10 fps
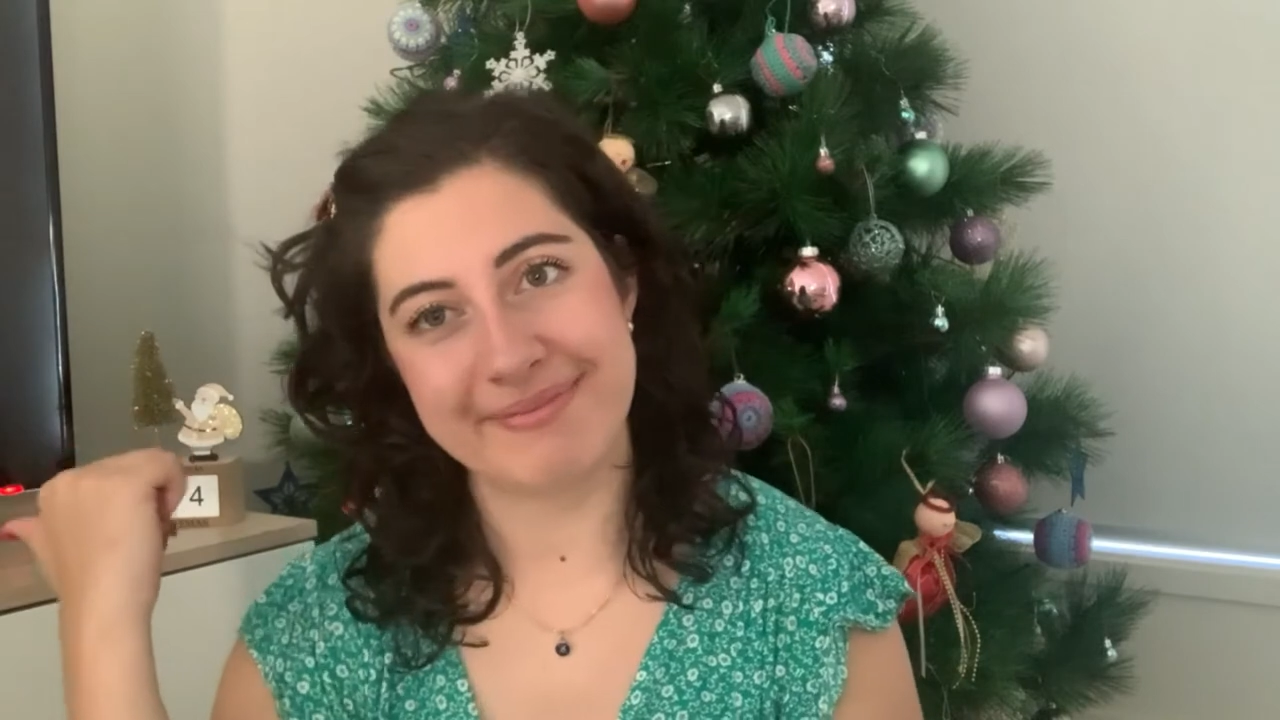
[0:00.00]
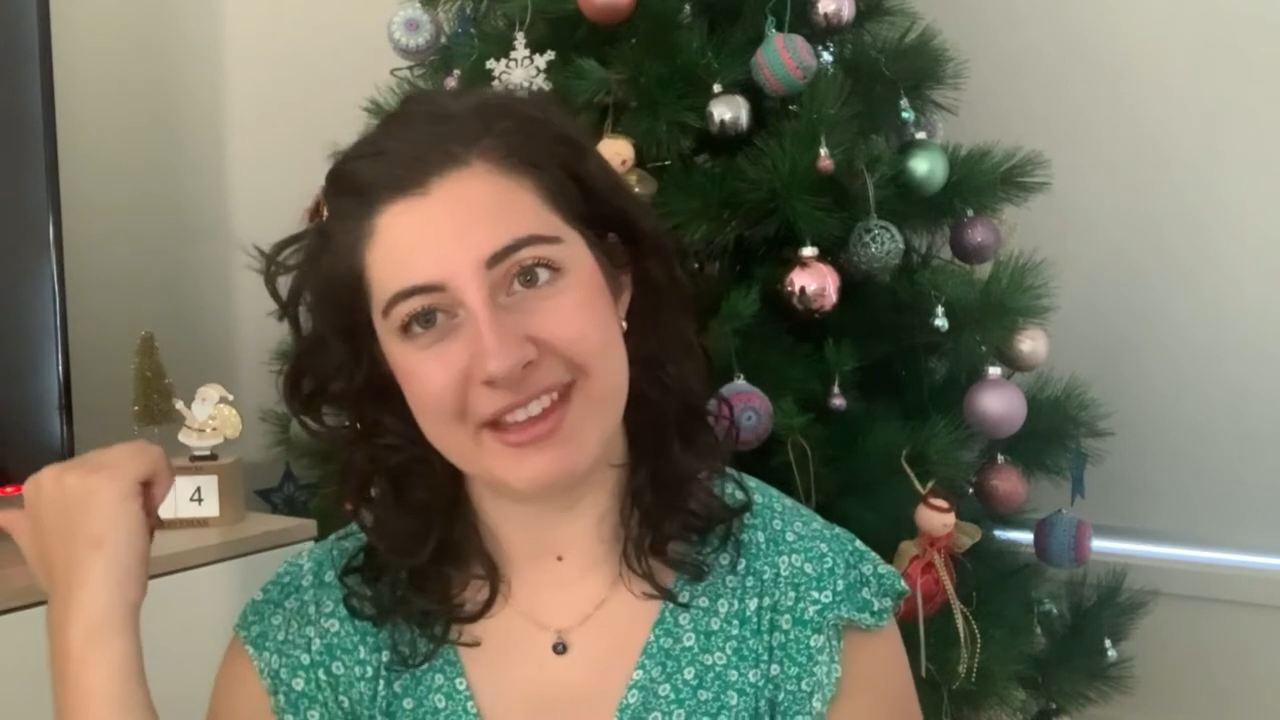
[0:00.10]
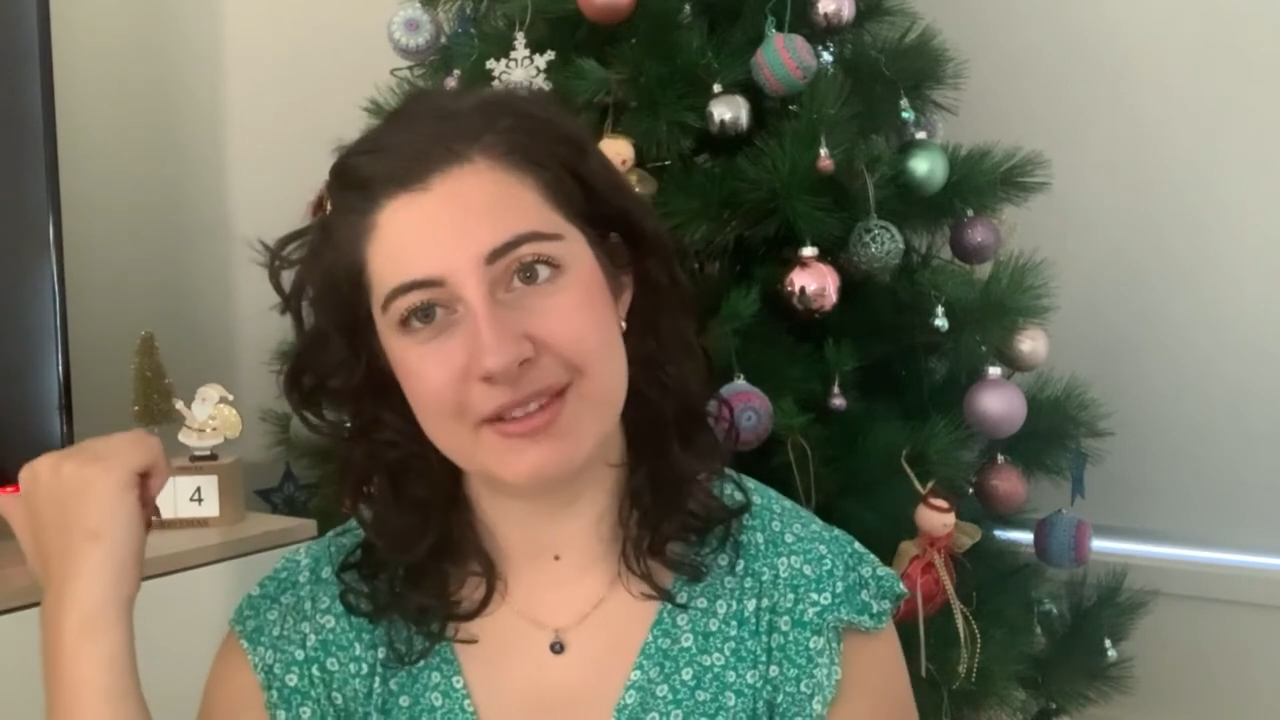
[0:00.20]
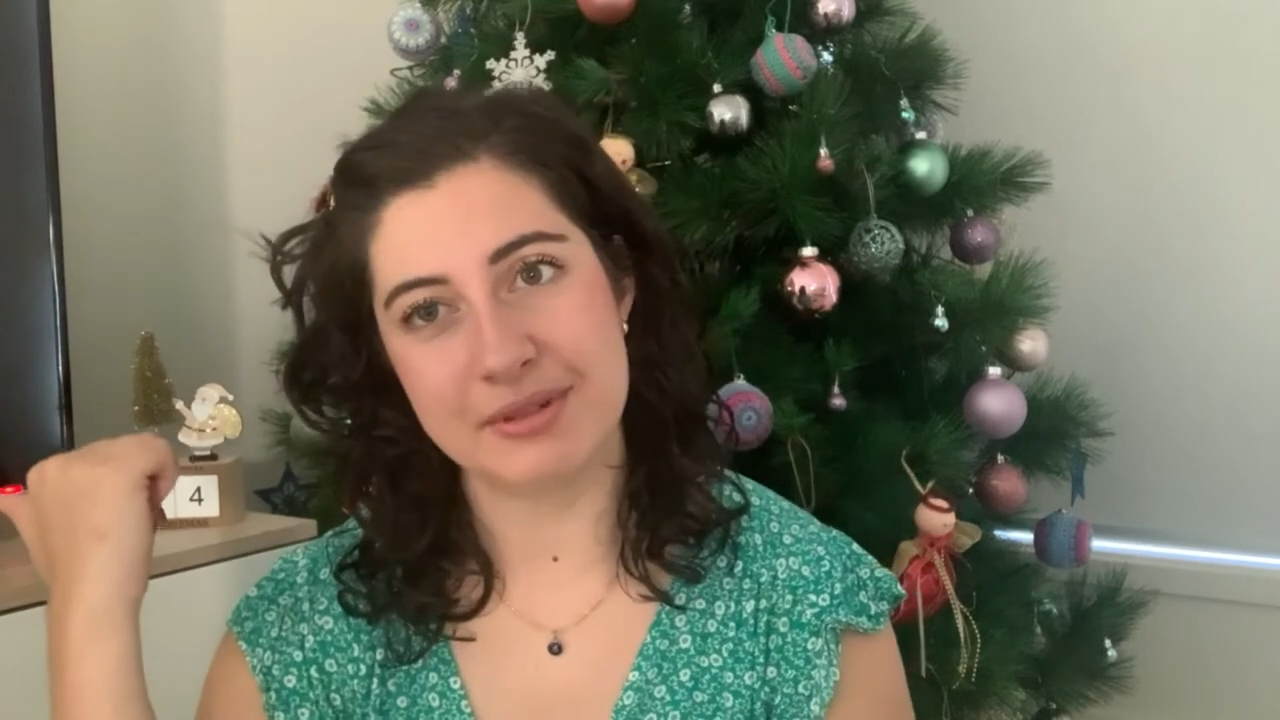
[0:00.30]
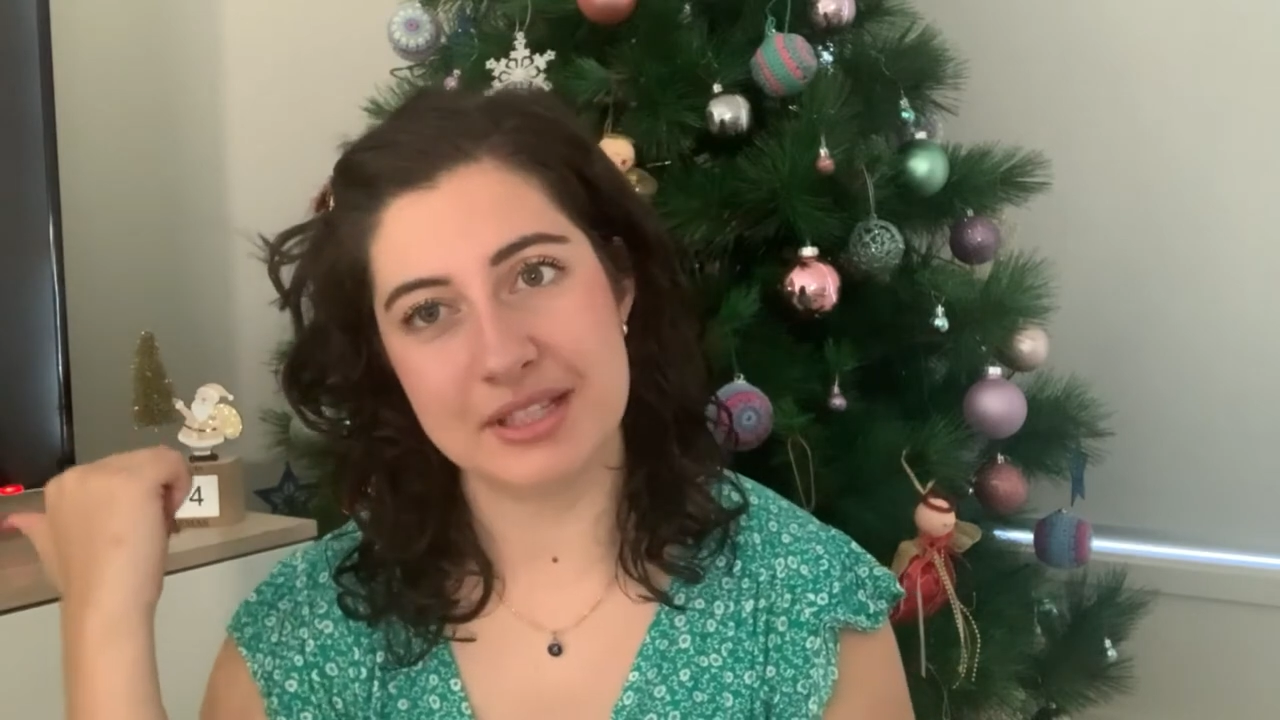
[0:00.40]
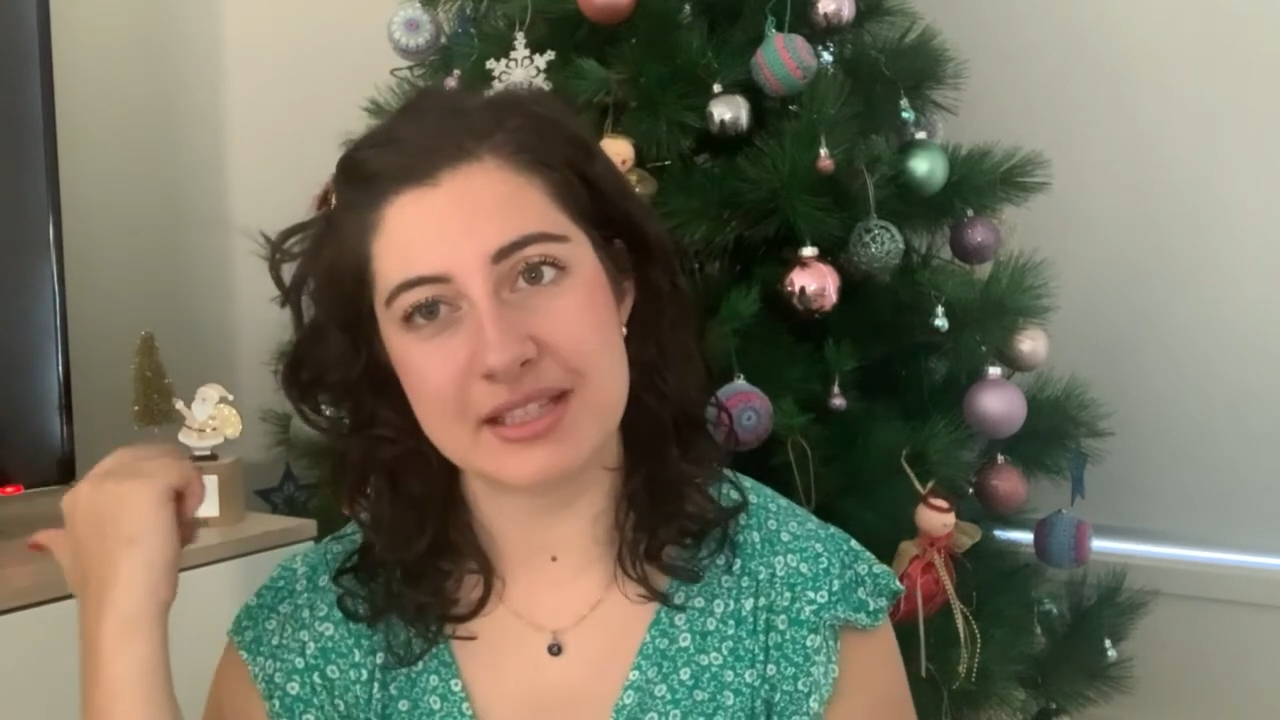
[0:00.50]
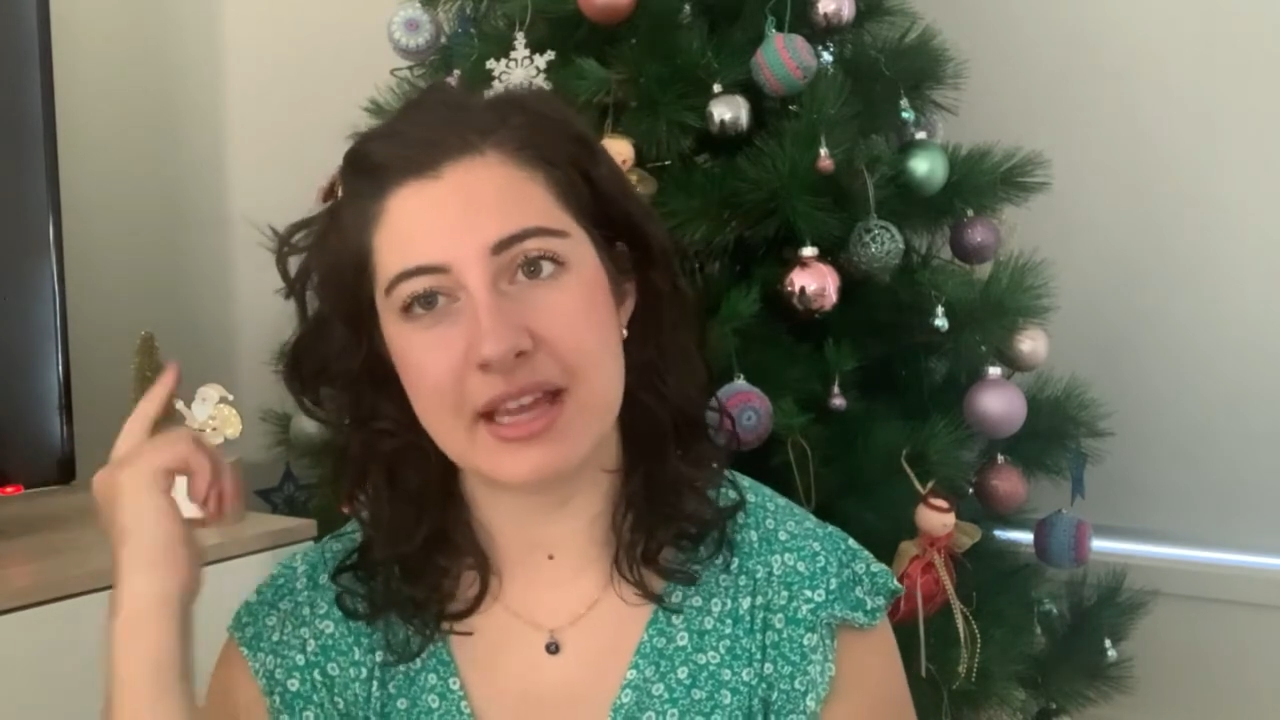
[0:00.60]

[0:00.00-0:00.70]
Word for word: these ones